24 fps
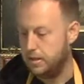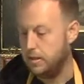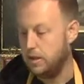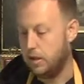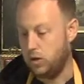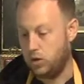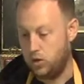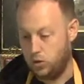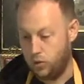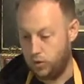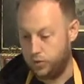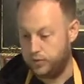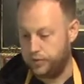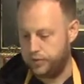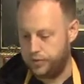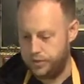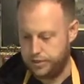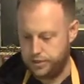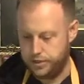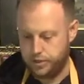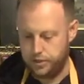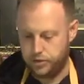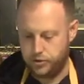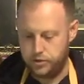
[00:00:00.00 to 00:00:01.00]
a lot of
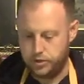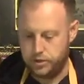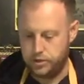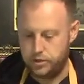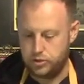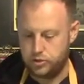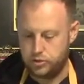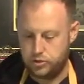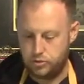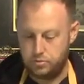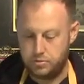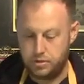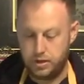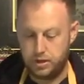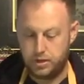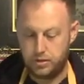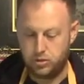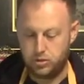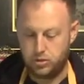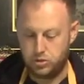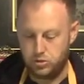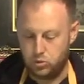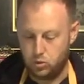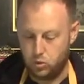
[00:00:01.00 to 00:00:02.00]
these ingredients to make the
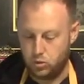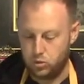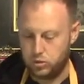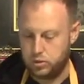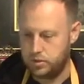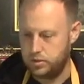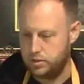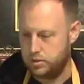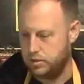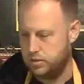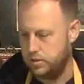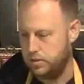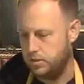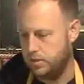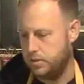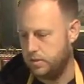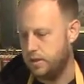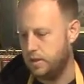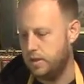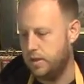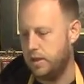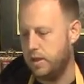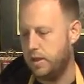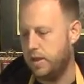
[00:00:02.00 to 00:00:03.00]
sauce,
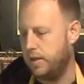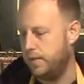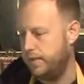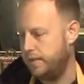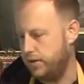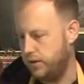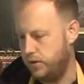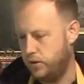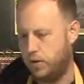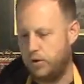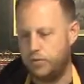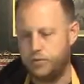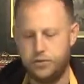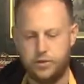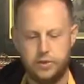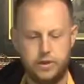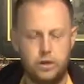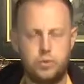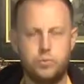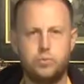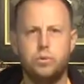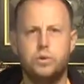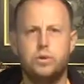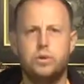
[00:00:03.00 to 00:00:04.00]
and then after
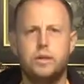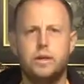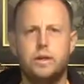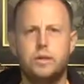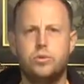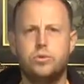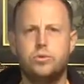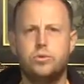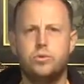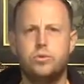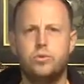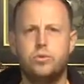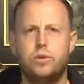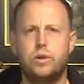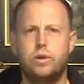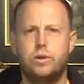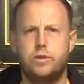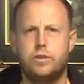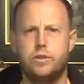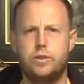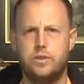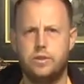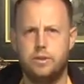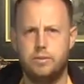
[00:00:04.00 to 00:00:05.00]
that we'll head to
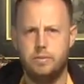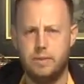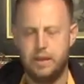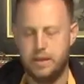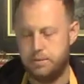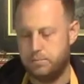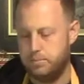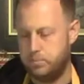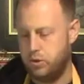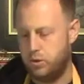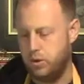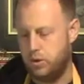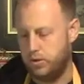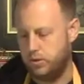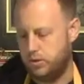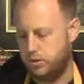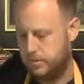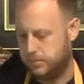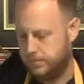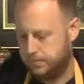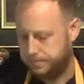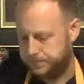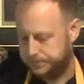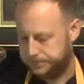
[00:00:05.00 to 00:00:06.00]
the main part
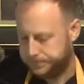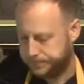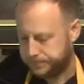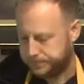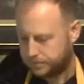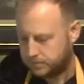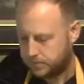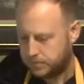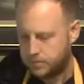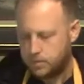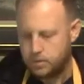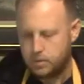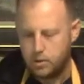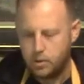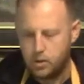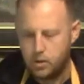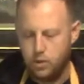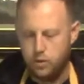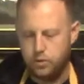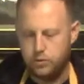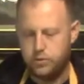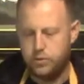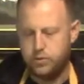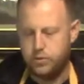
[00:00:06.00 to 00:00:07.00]

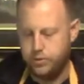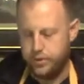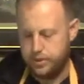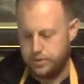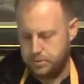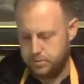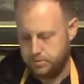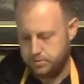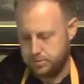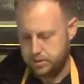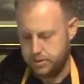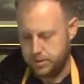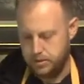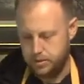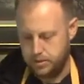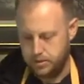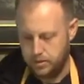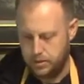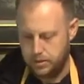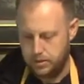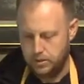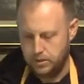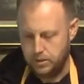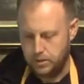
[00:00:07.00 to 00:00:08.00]
of the recipe.
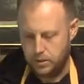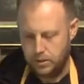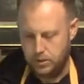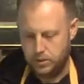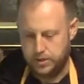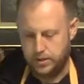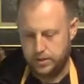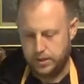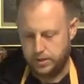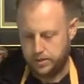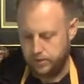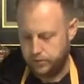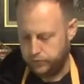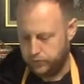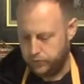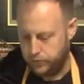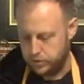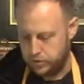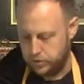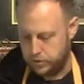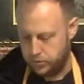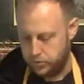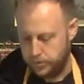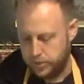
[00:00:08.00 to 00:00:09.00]
Okay, so
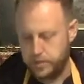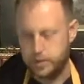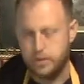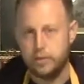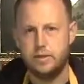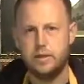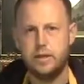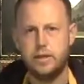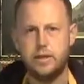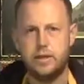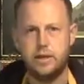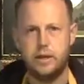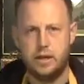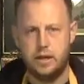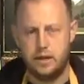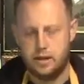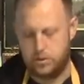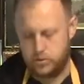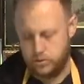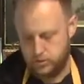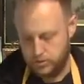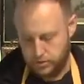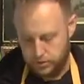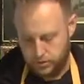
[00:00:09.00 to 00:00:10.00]
first we're going to take
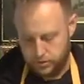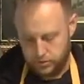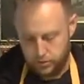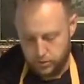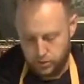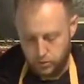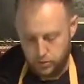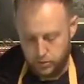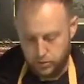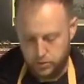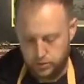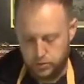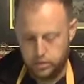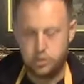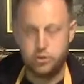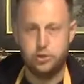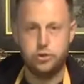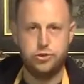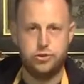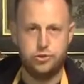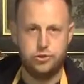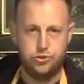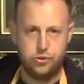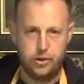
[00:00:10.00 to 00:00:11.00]
our soaked
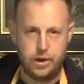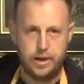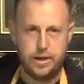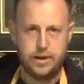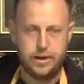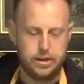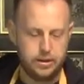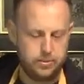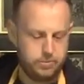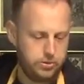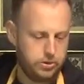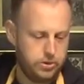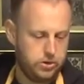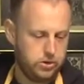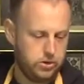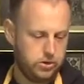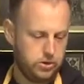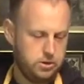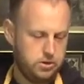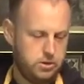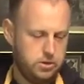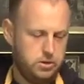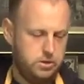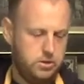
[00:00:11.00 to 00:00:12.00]
dried
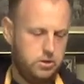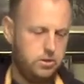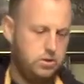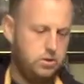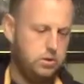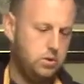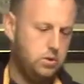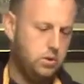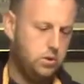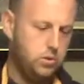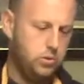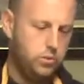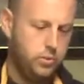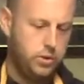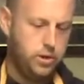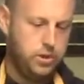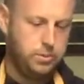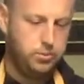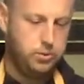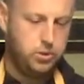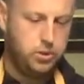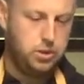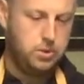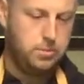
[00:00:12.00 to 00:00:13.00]
apricots. We're going
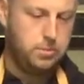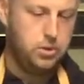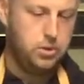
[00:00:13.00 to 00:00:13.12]
to put them